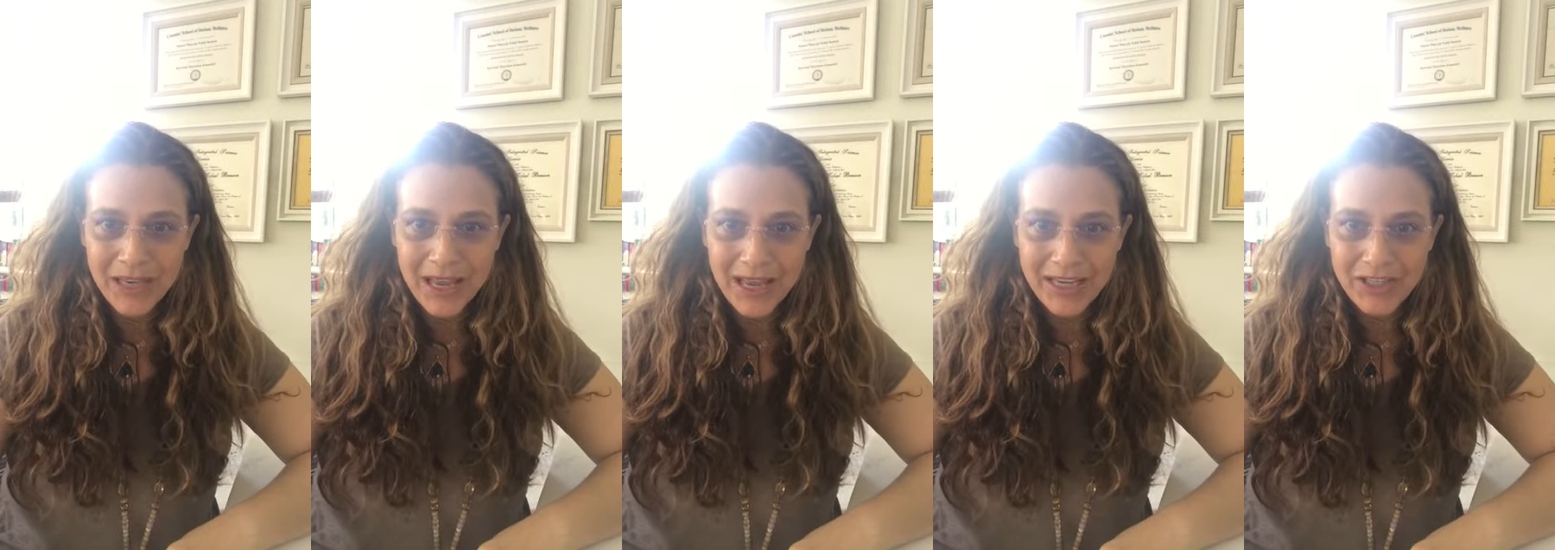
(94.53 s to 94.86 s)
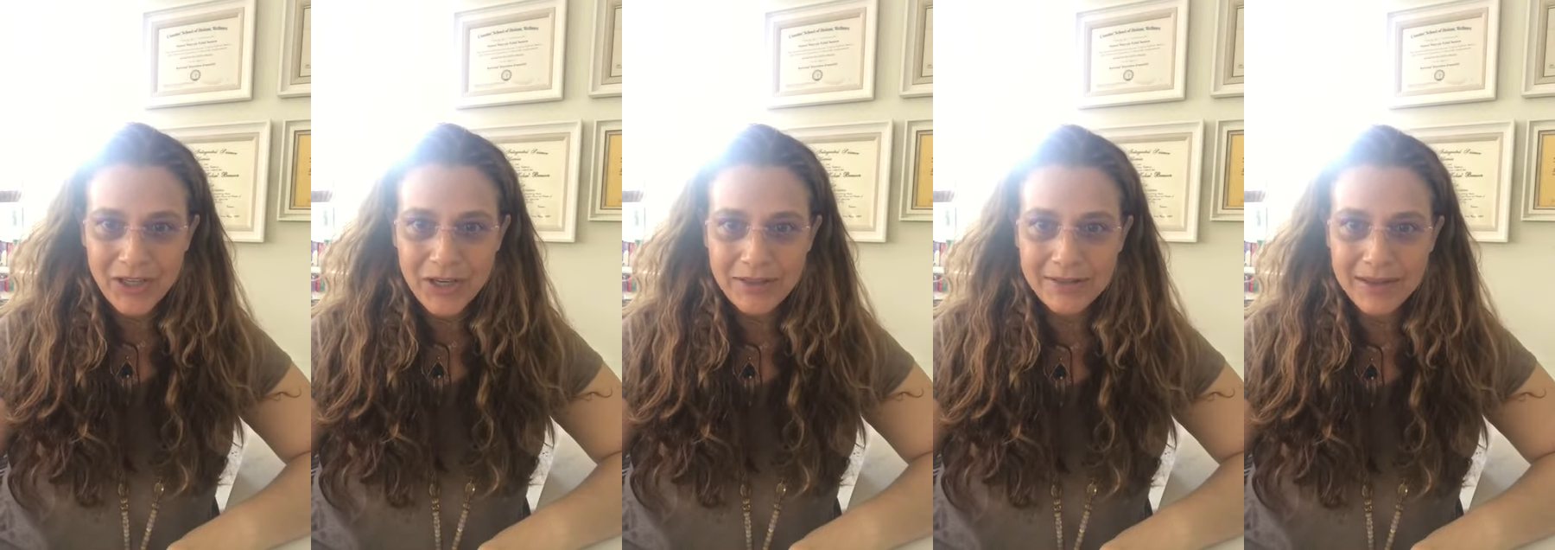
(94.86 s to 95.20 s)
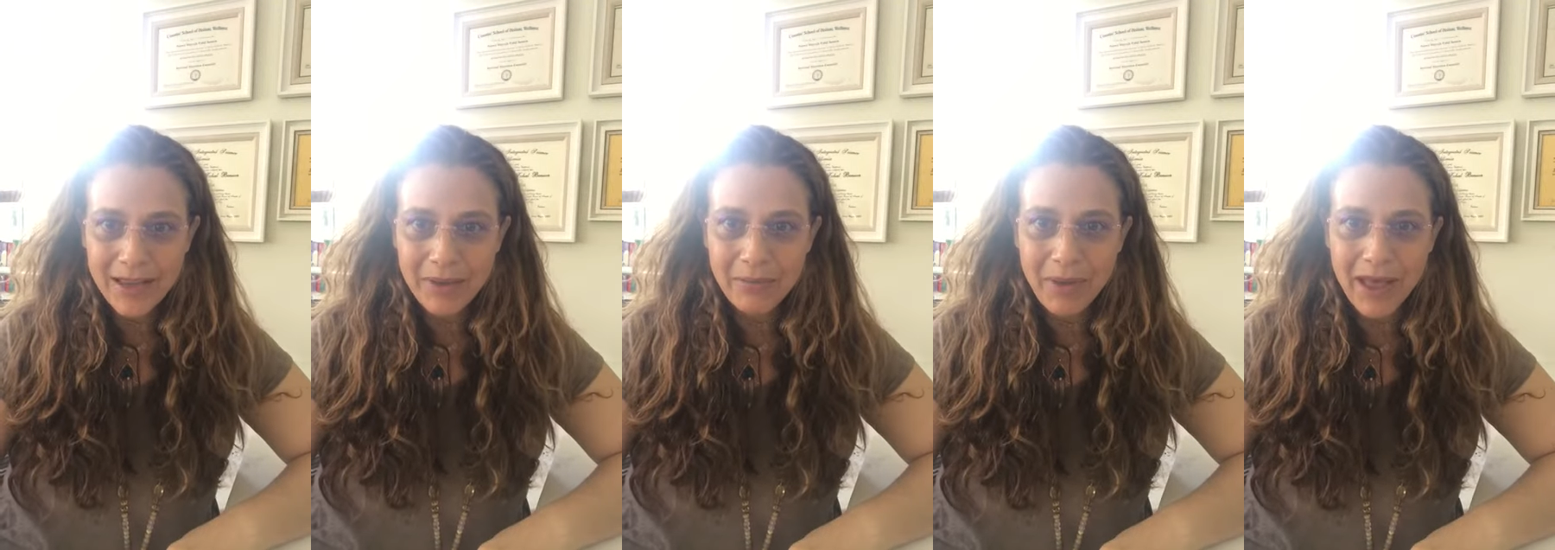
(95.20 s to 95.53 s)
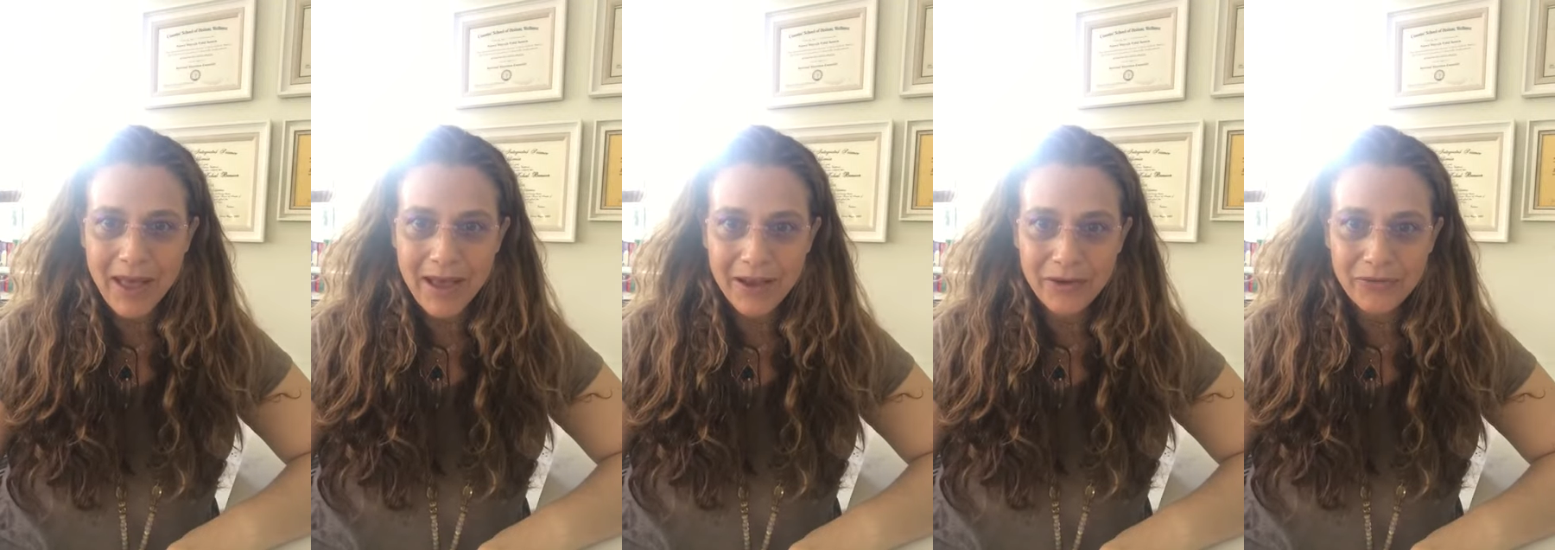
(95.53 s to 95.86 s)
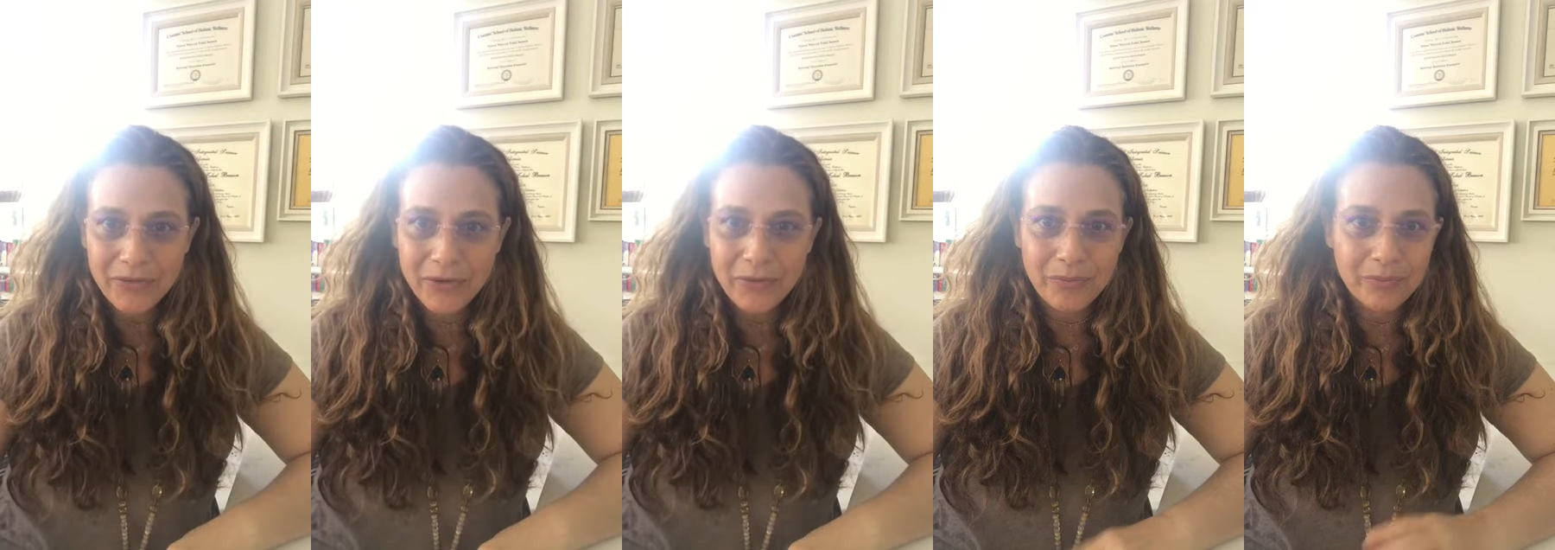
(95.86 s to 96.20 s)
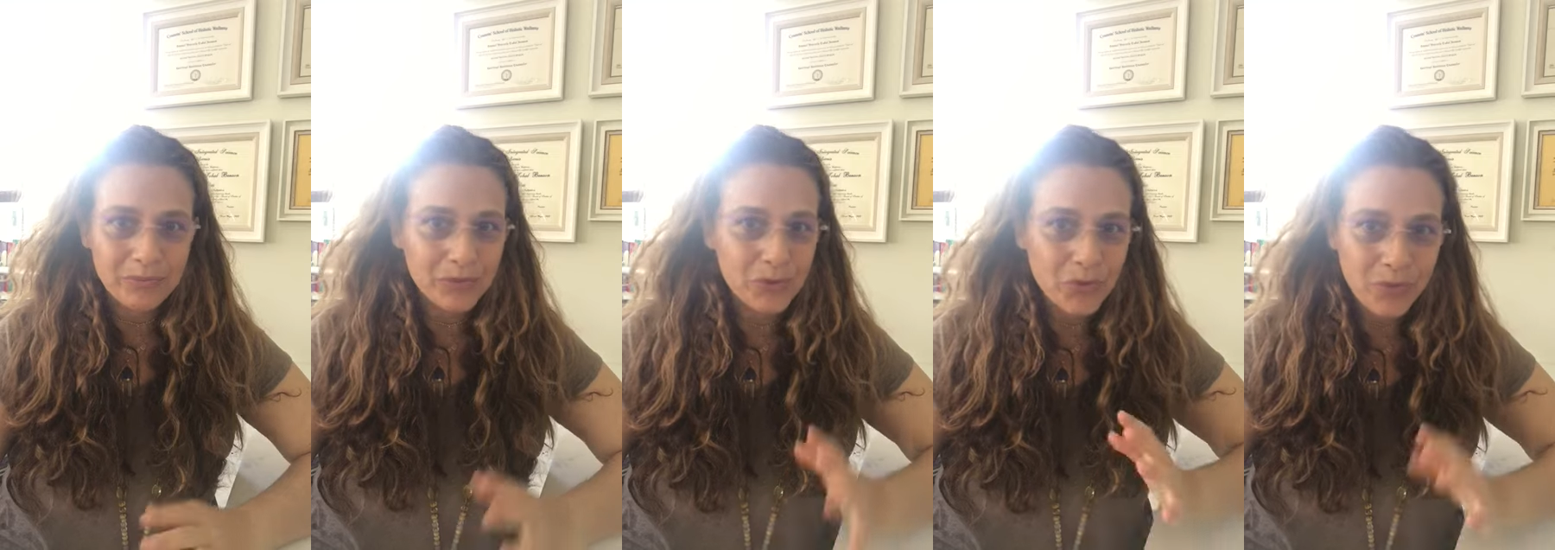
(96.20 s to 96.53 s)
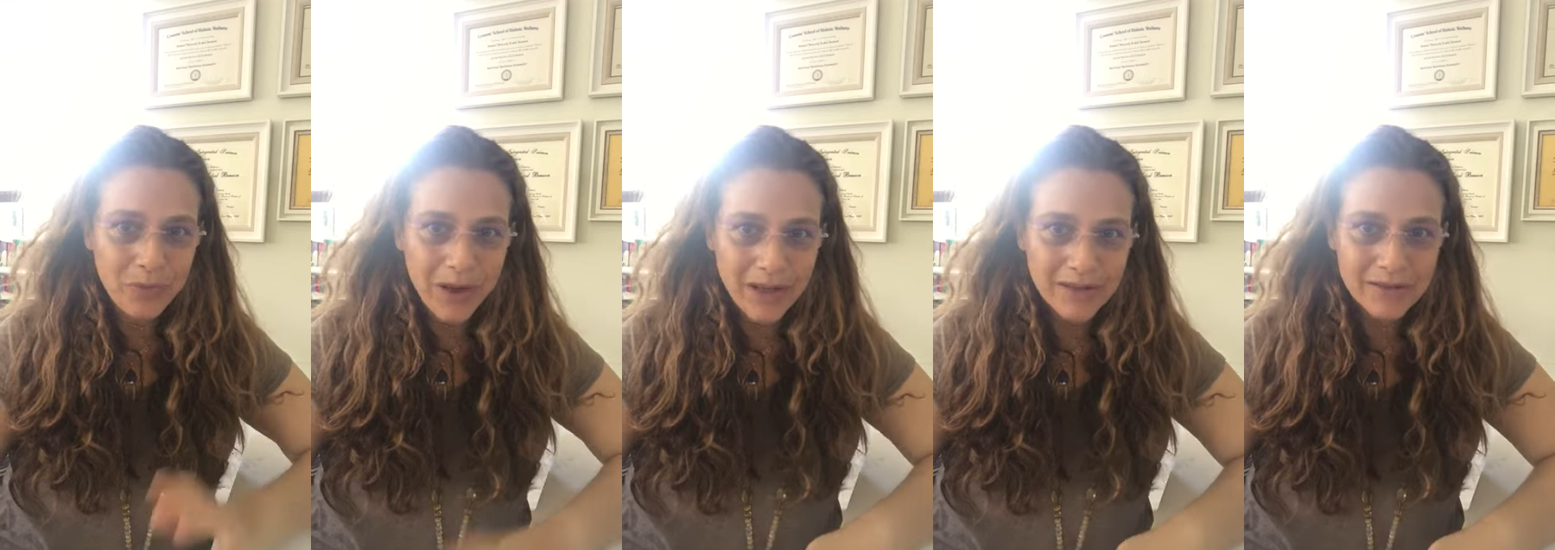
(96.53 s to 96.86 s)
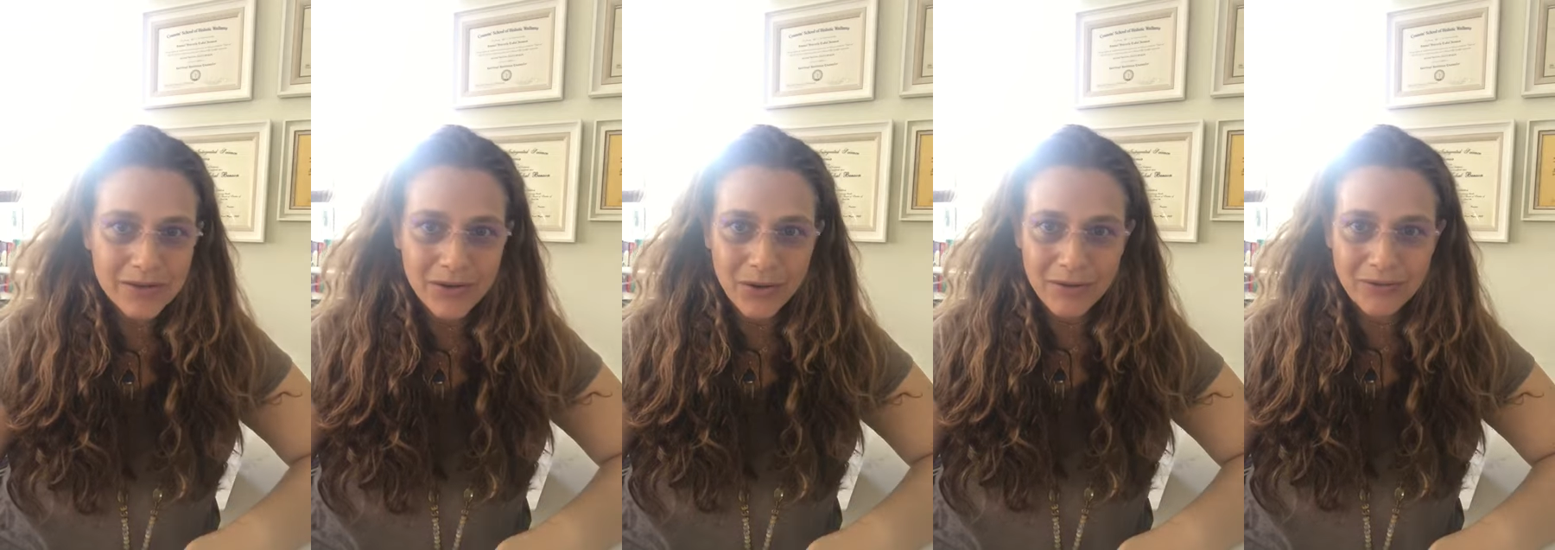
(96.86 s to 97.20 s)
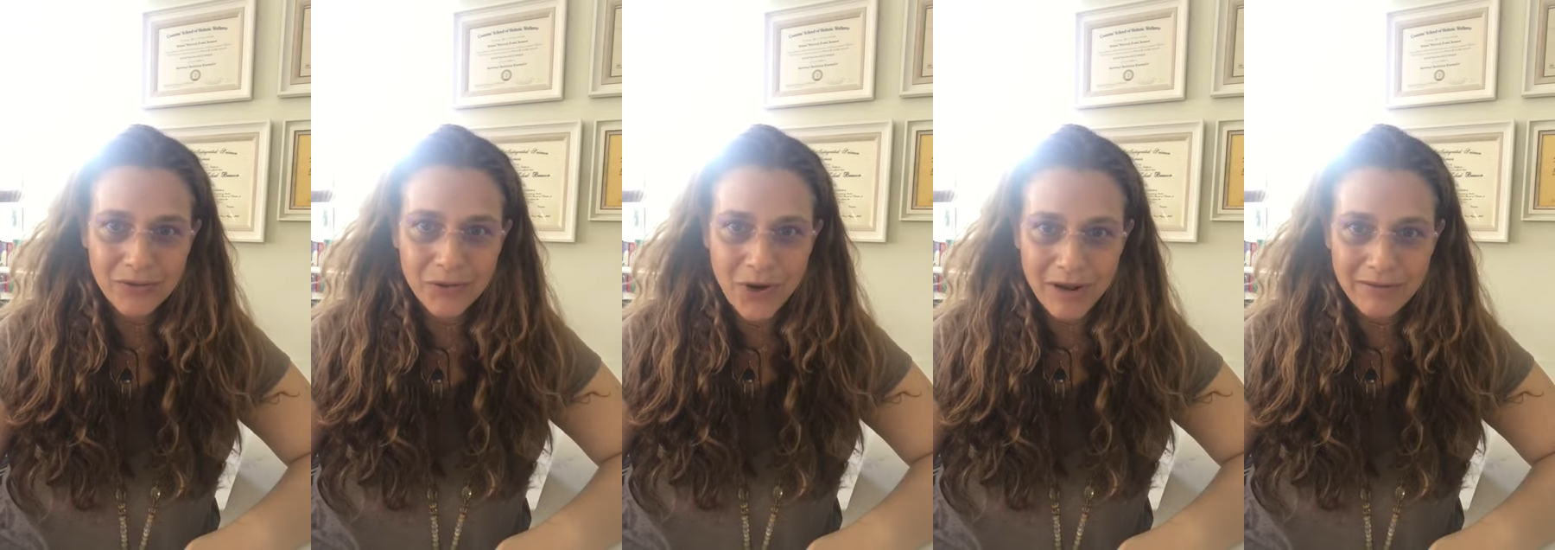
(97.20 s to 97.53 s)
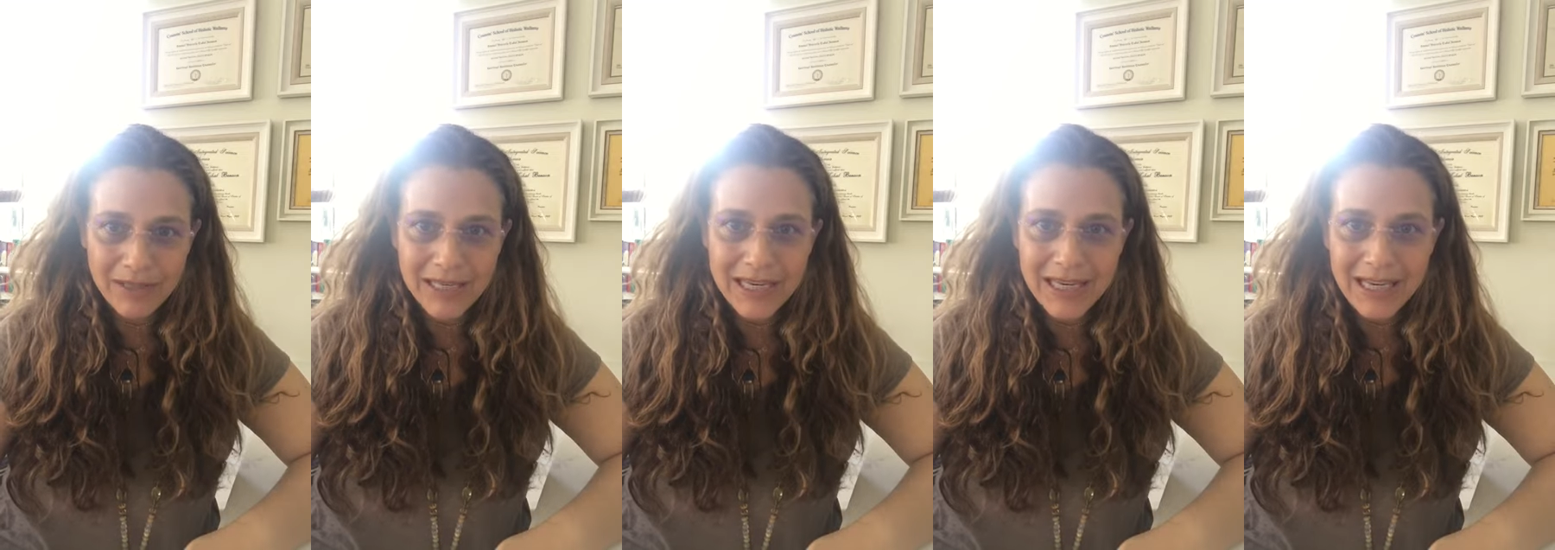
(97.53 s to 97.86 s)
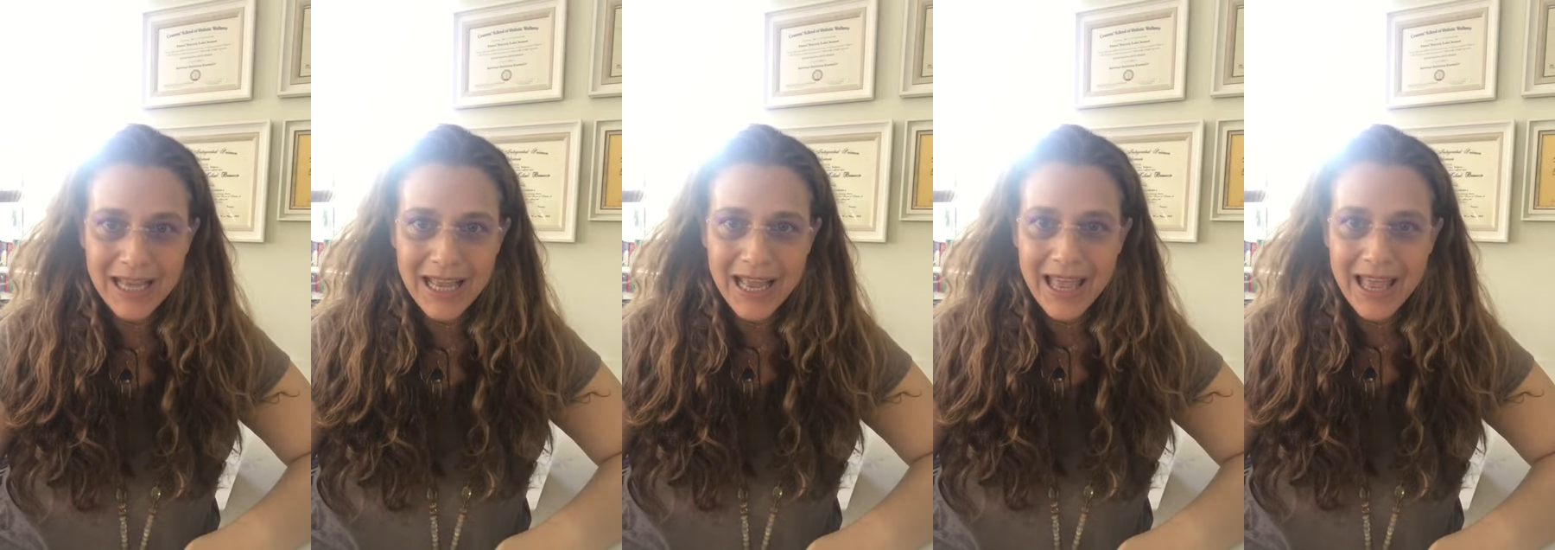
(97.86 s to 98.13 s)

I just came back from 2 months of traveling,